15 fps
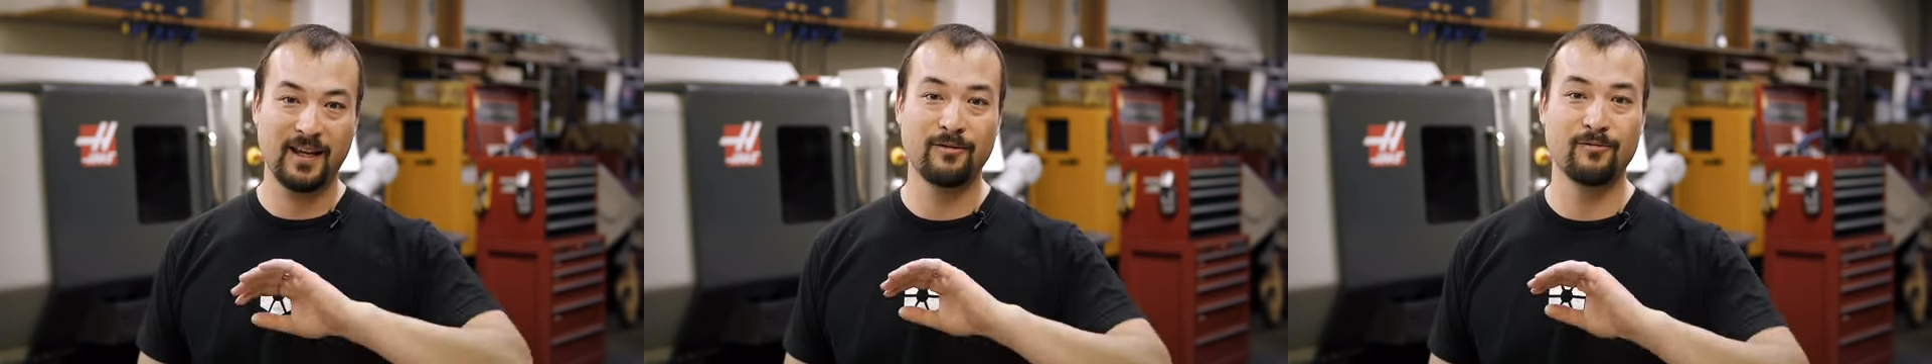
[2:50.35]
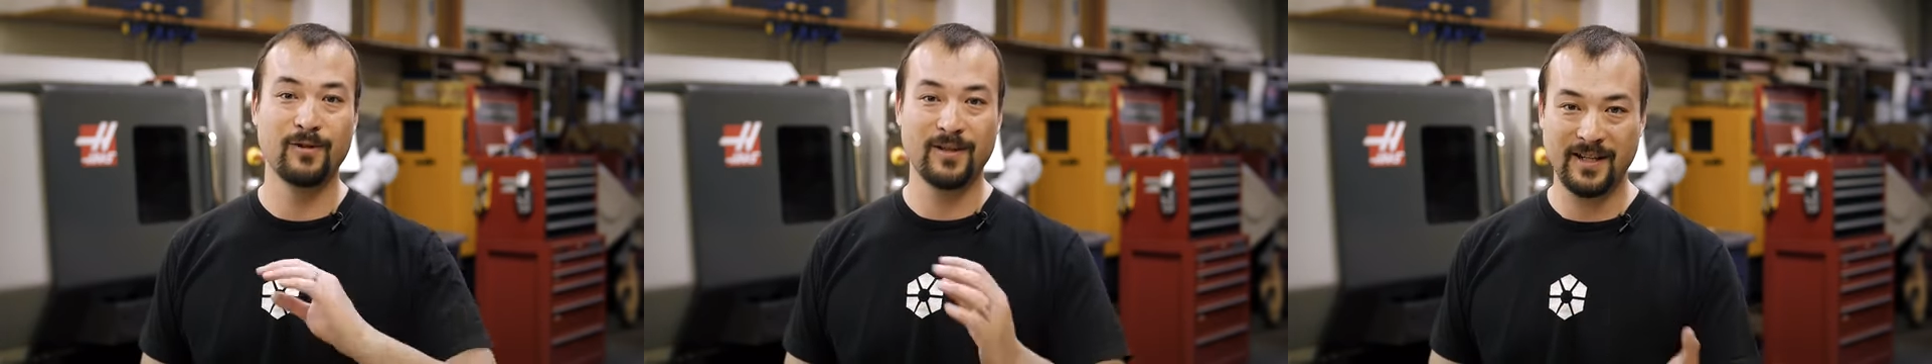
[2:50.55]

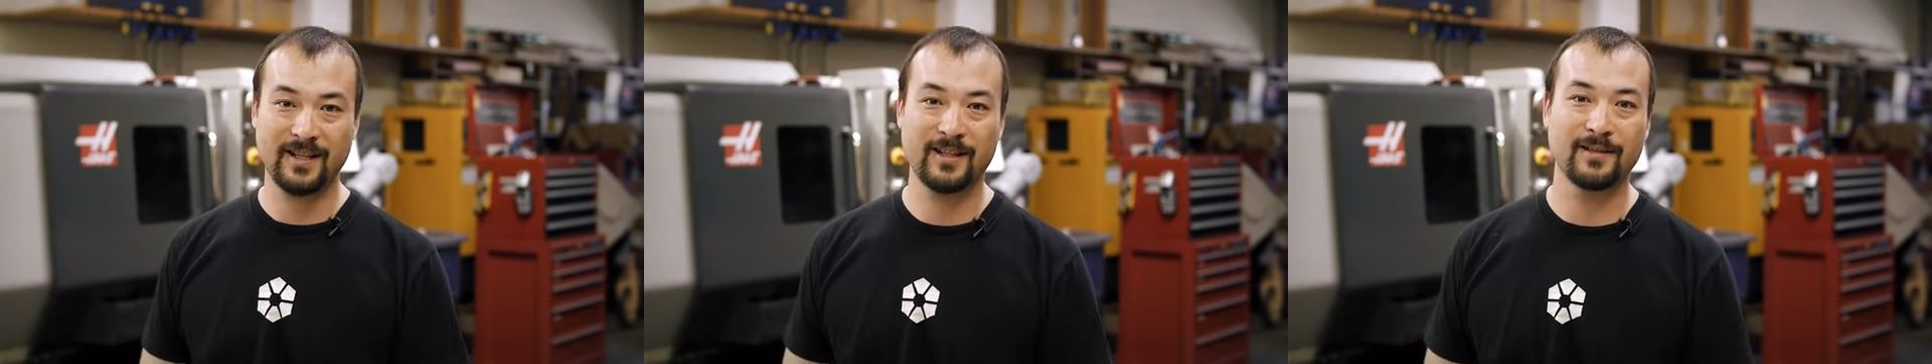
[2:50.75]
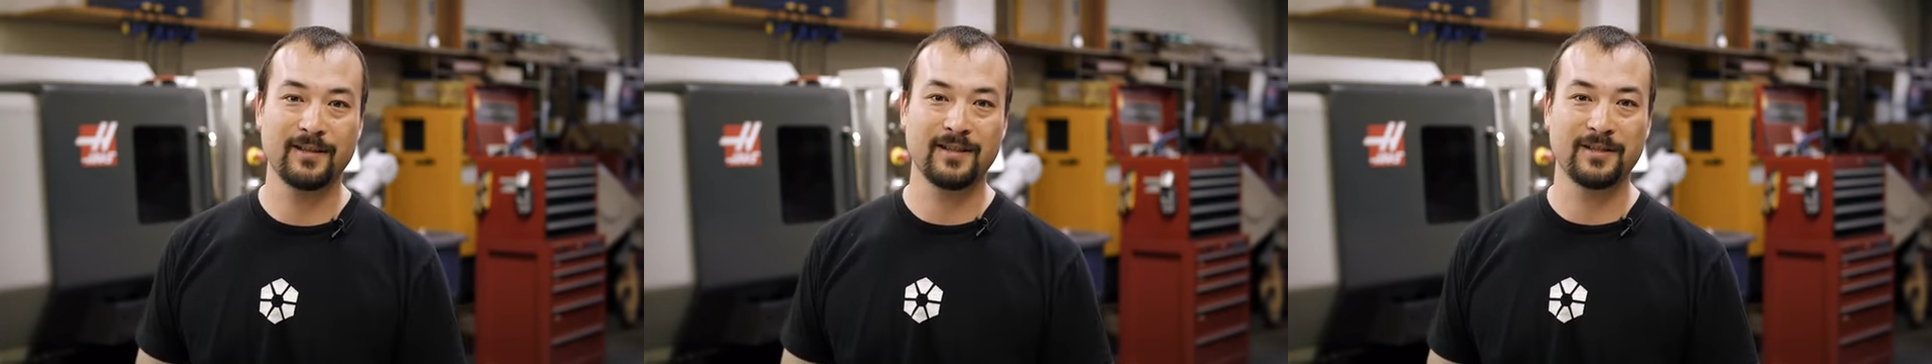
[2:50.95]
and
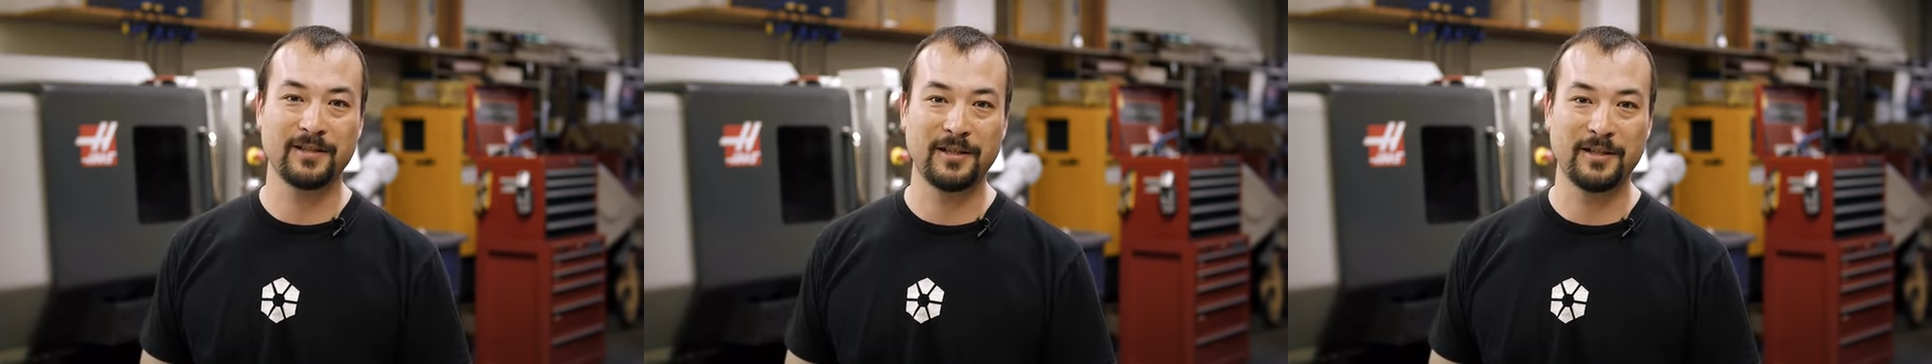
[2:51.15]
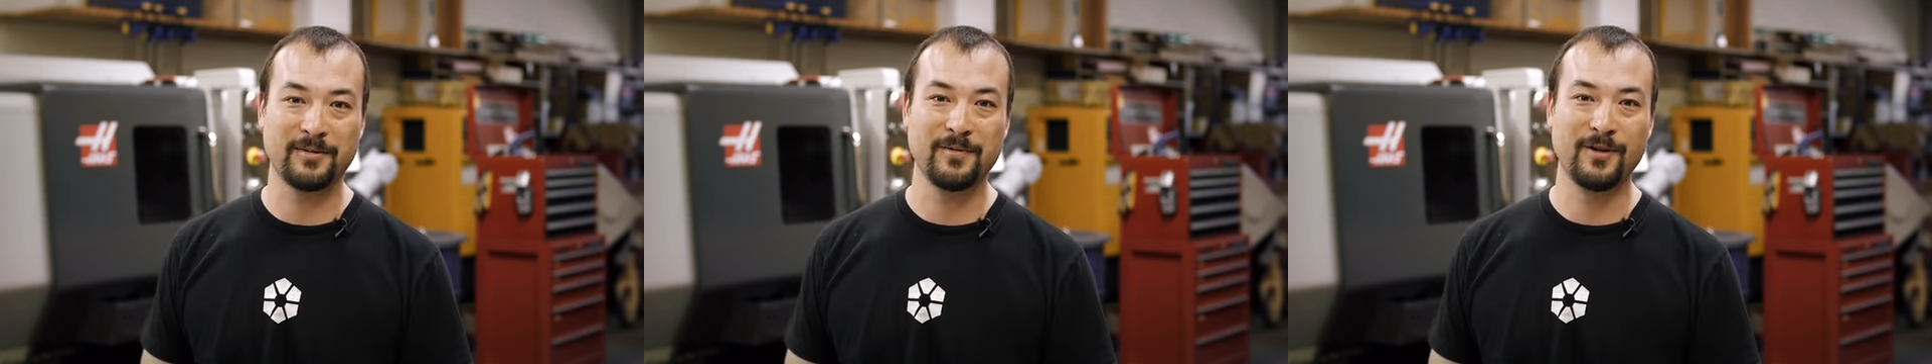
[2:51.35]

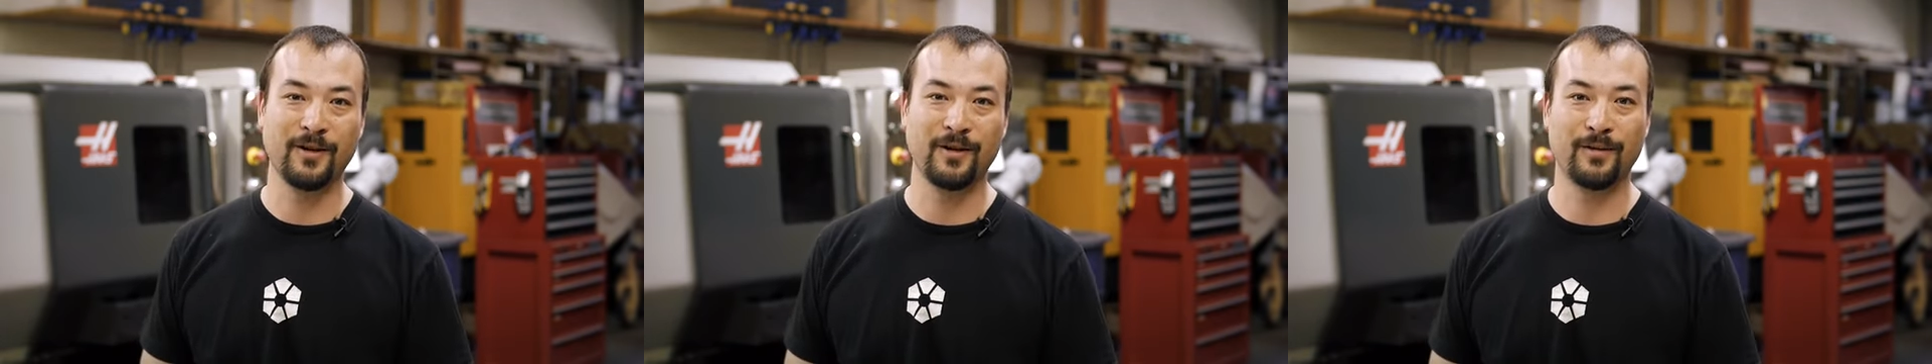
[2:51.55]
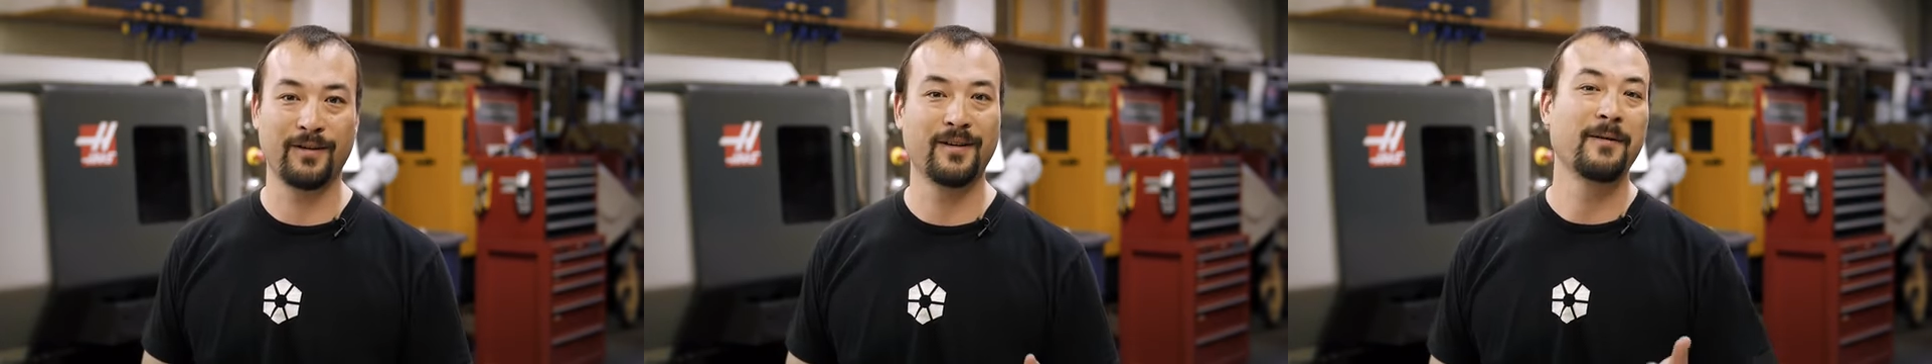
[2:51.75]
ridiculously
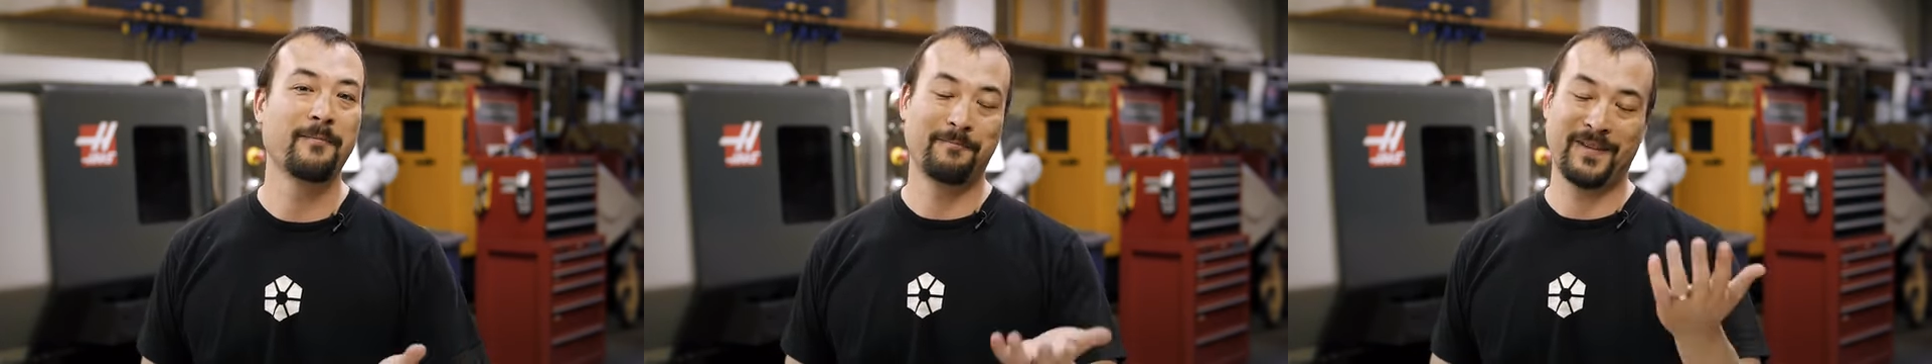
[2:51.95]
smooth,